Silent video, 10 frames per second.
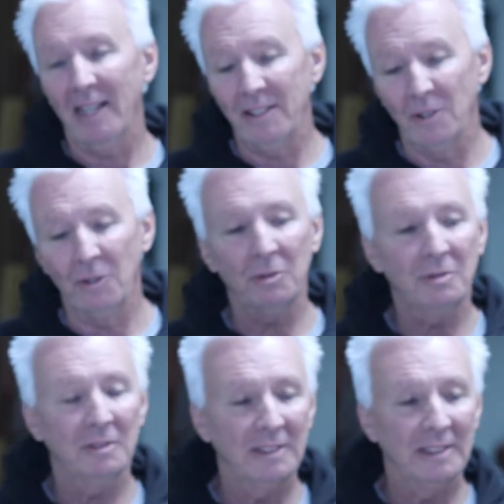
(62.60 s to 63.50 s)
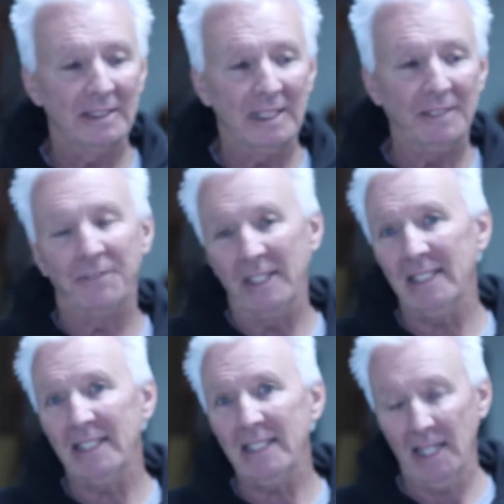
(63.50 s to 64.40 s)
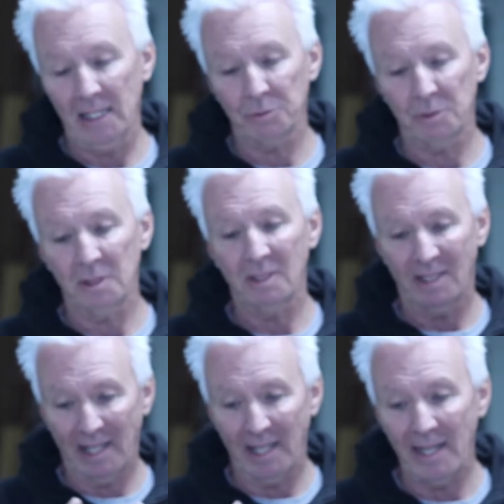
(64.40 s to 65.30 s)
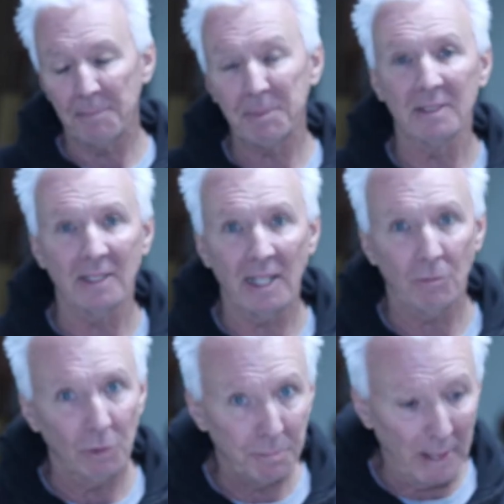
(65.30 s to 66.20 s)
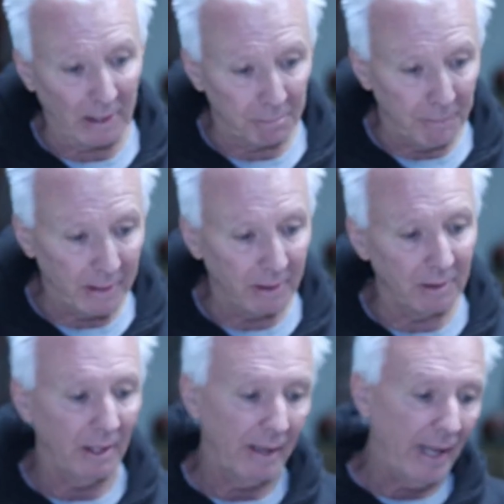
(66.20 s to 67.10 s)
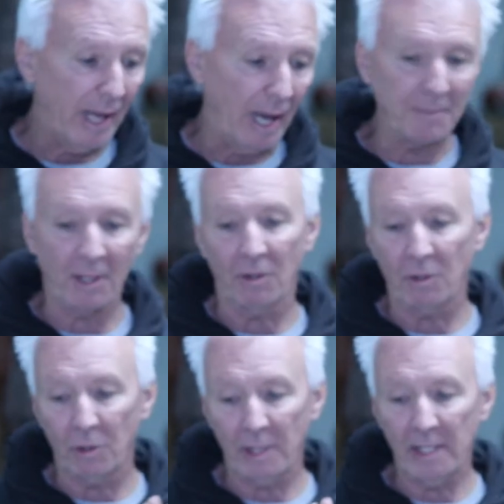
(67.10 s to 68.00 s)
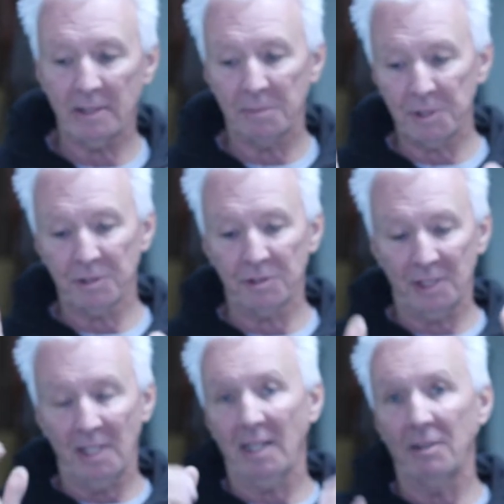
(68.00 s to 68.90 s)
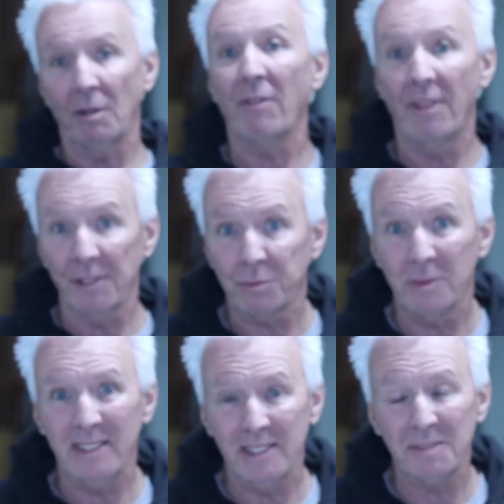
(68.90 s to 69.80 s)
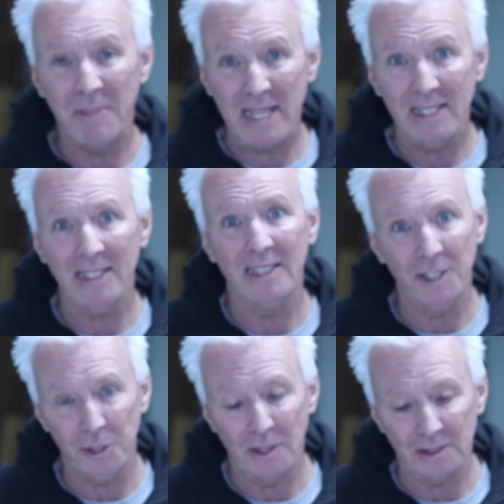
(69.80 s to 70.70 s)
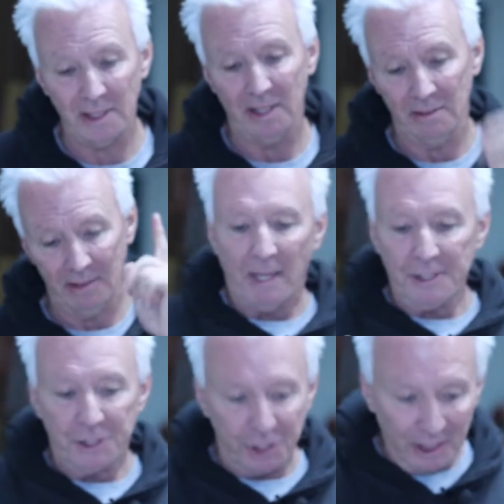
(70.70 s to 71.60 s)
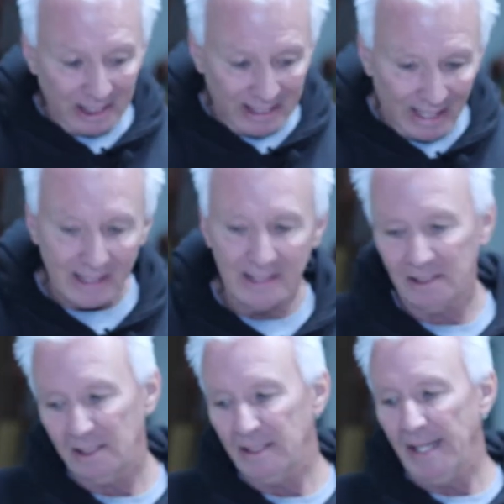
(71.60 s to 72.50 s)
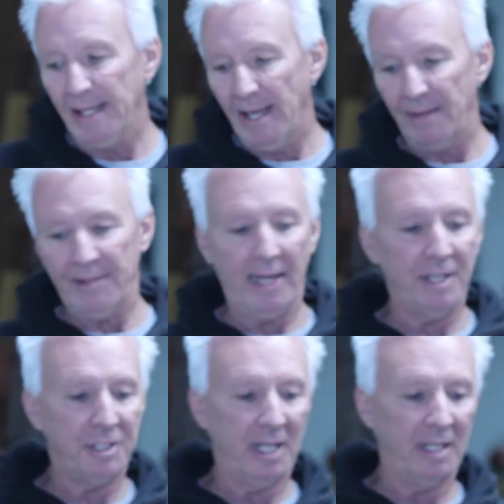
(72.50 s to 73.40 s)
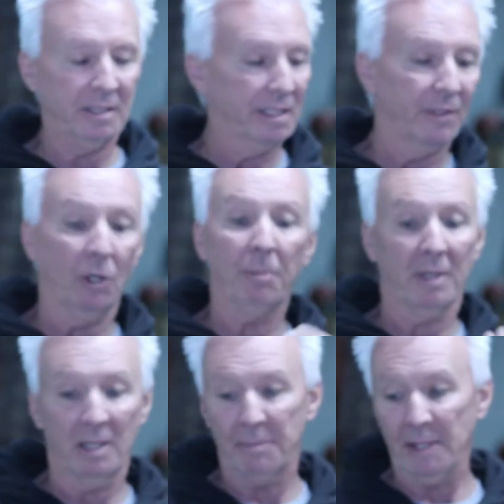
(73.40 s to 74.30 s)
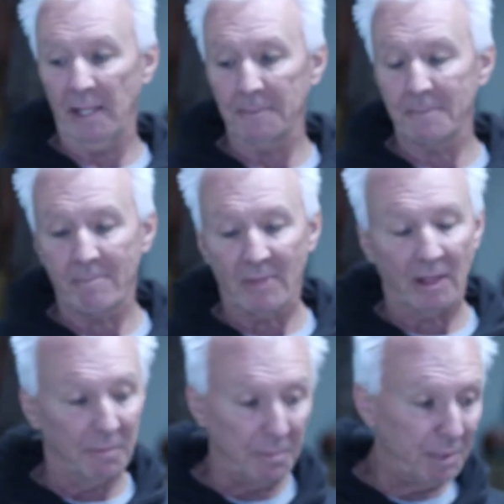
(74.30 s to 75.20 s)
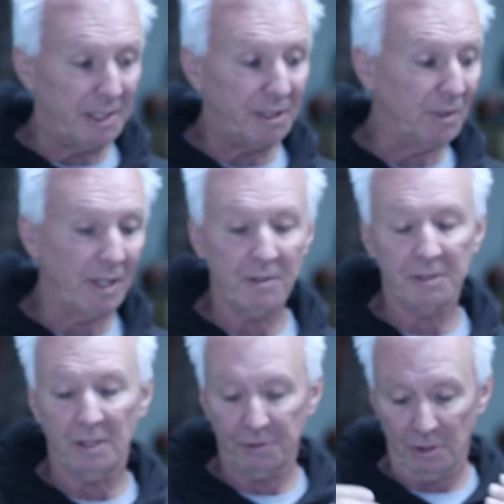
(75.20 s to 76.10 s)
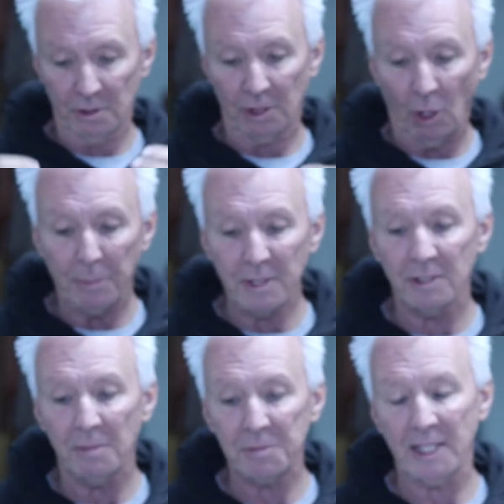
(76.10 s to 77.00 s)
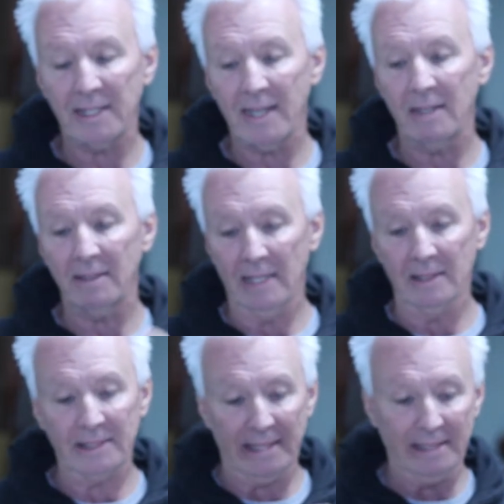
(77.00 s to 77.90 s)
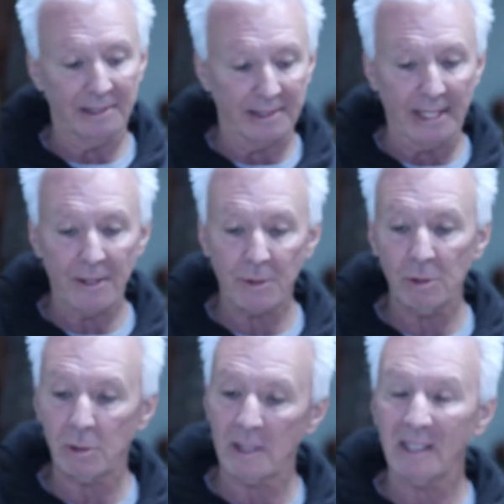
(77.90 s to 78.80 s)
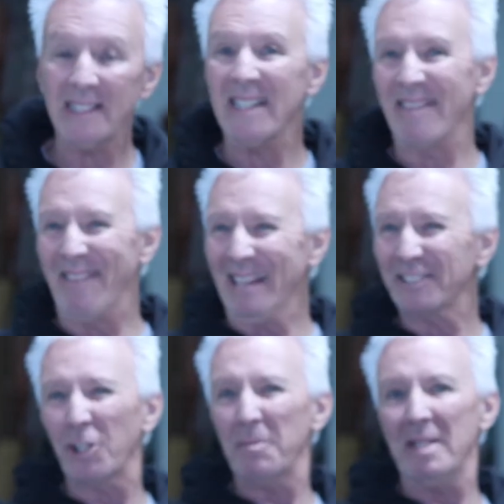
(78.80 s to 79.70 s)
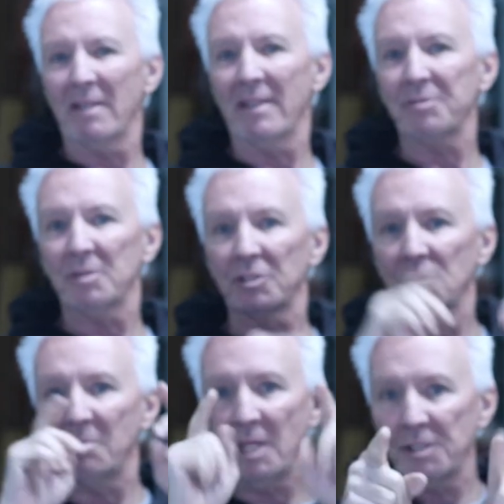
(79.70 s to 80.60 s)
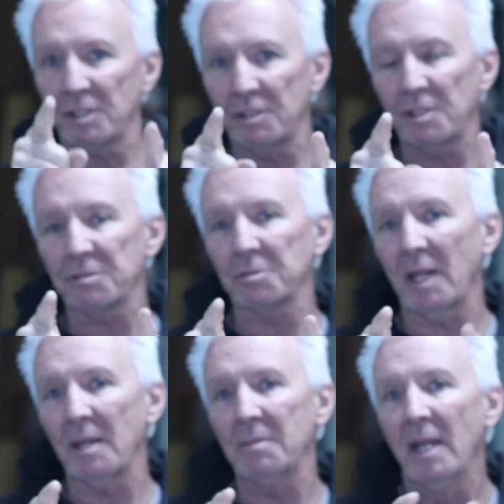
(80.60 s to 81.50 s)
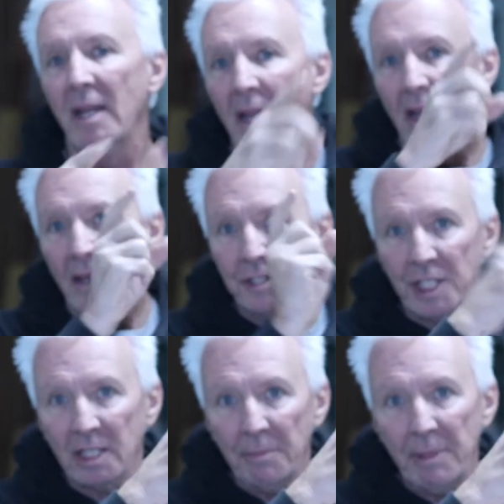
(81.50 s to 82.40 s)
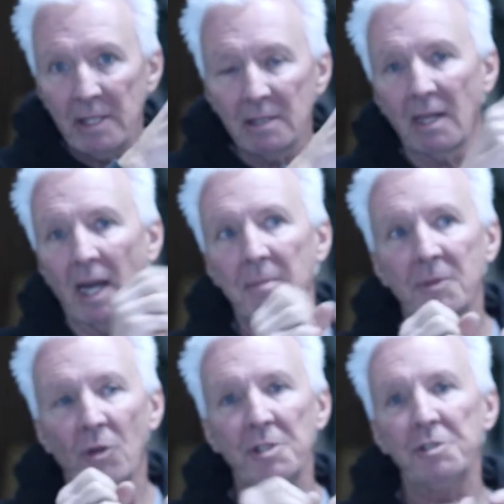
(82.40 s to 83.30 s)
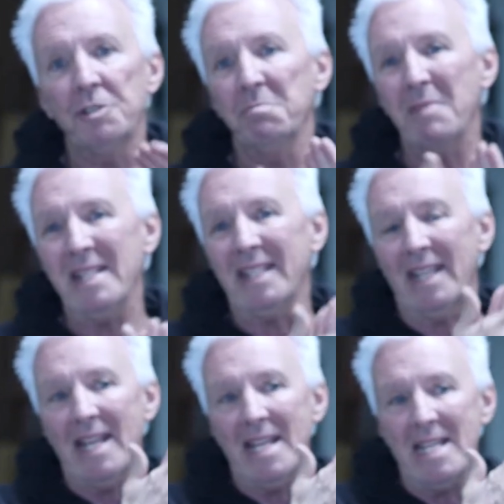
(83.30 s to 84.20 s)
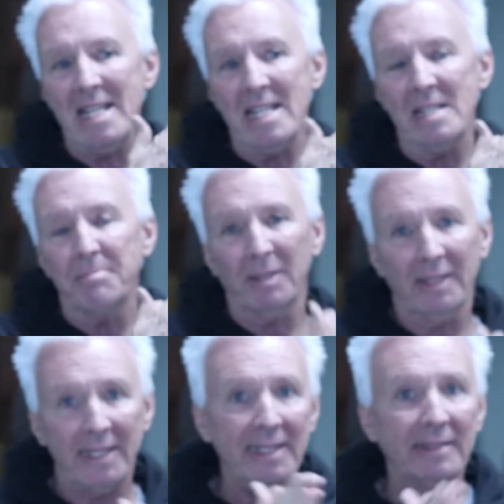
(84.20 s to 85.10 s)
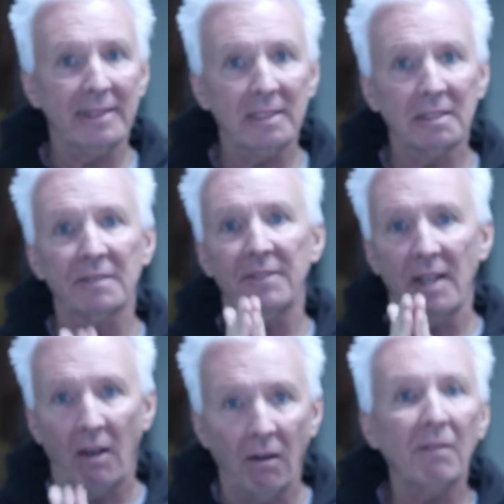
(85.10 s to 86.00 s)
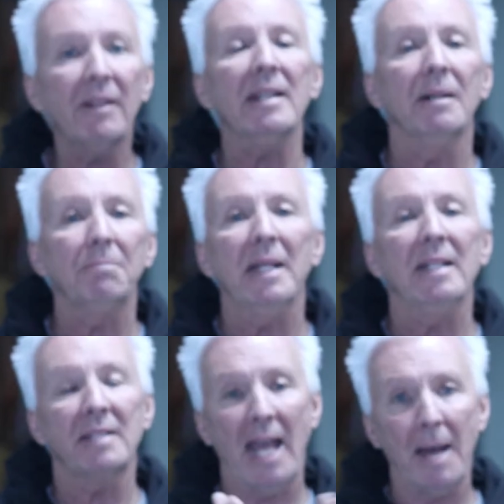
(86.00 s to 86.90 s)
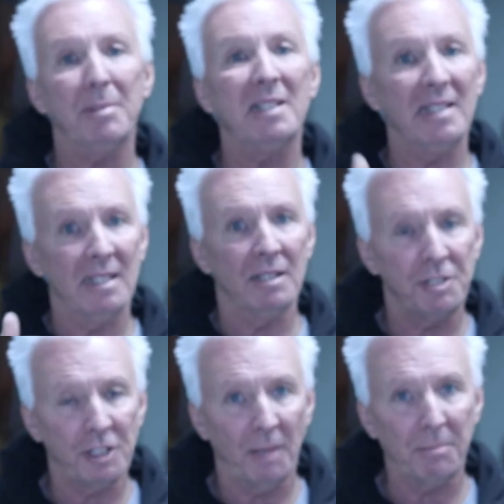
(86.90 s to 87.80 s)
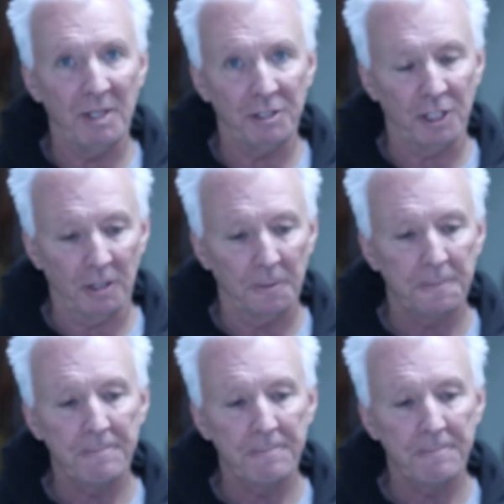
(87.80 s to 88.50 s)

I know Infinity has one. I happen to like Woodpecker better. I'm not gonna go crazy. I'm just gonna say I know this one is made in the USA. I just got this today. Haven't had a chance to even open it up yet. Been busy with other stuff, so let's open this up, check it out, and let's get this together real quickly, and that's gonna be on this one, so make sure you're subscribed. Check up here. I'm going to make a playlist of all the updates happening in the shop this year,